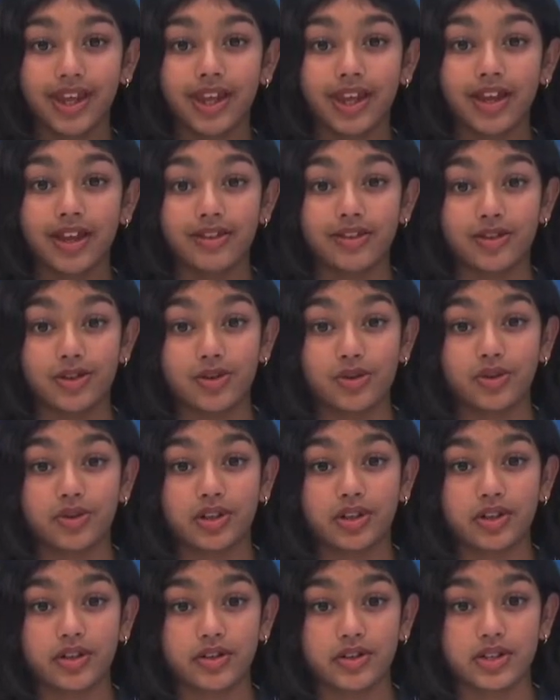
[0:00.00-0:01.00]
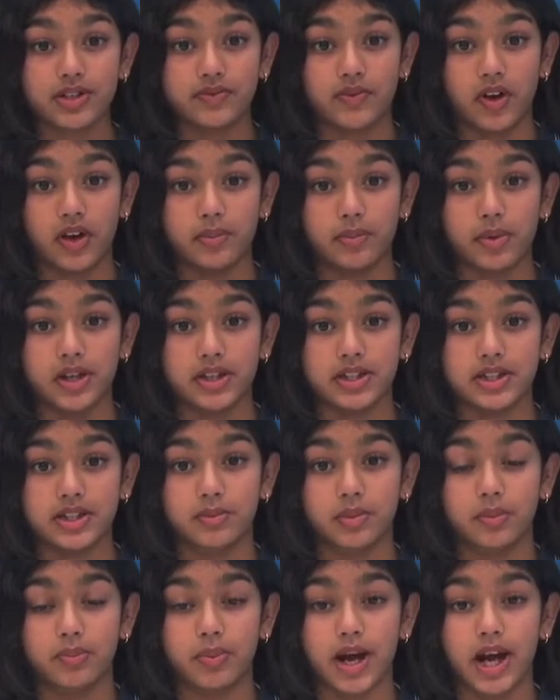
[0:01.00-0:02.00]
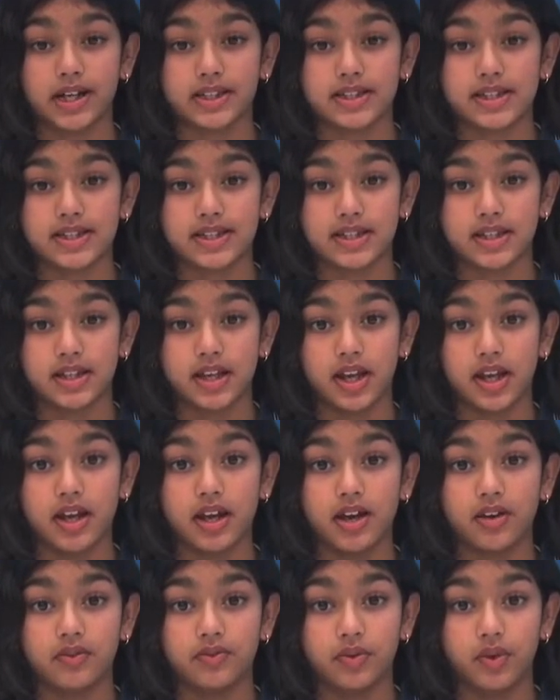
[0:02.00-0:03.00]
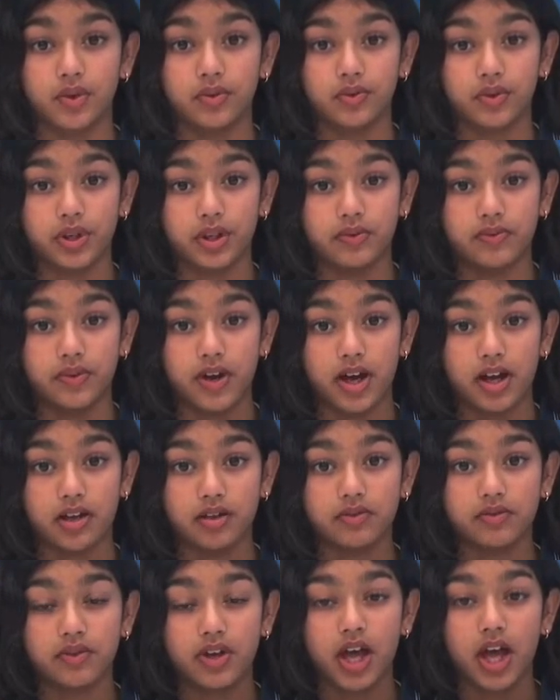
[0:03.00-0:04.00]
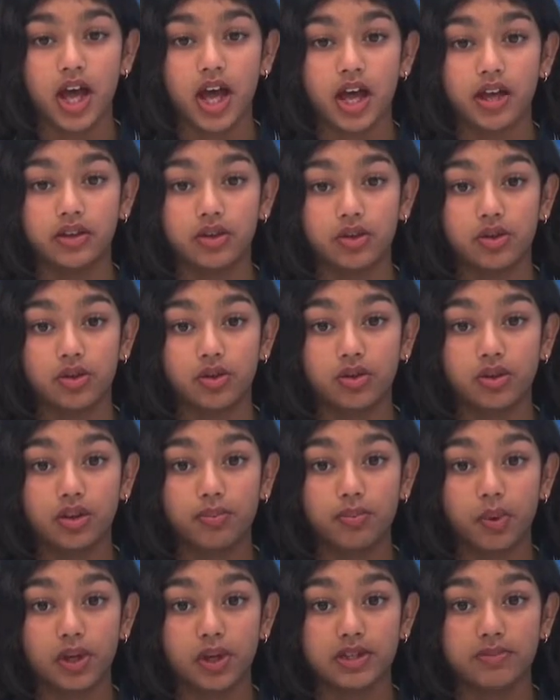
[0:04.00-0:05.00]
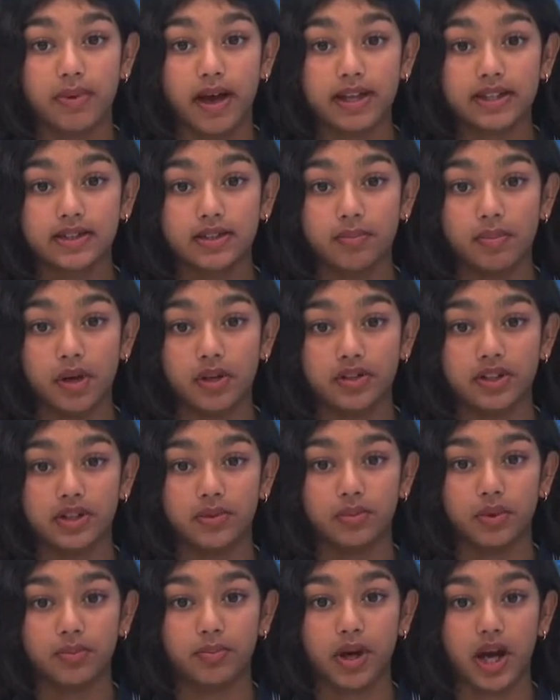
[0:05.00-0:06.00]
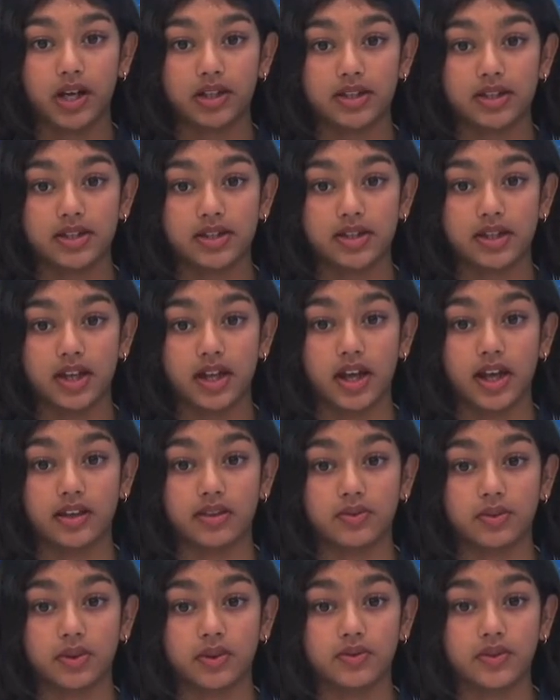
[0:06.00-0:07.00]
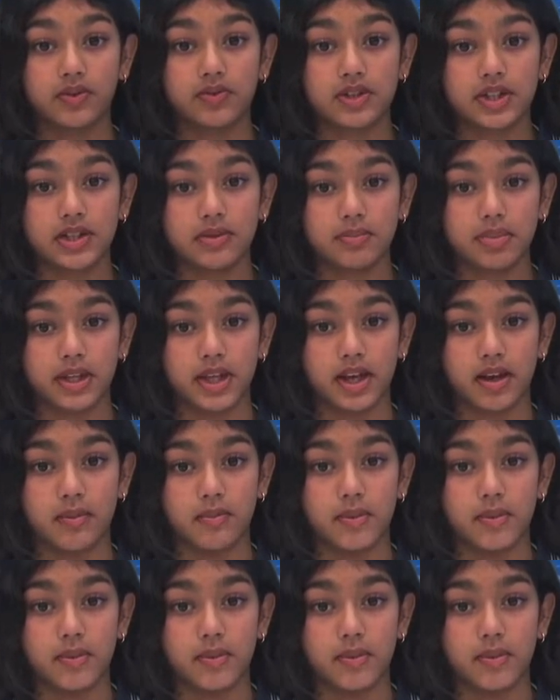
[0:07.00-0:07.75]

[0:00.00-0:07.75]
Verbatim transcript: The junior girls volleyball team will practice today at 445 and the junior boys basketball team will practice today at 3.15 p.m.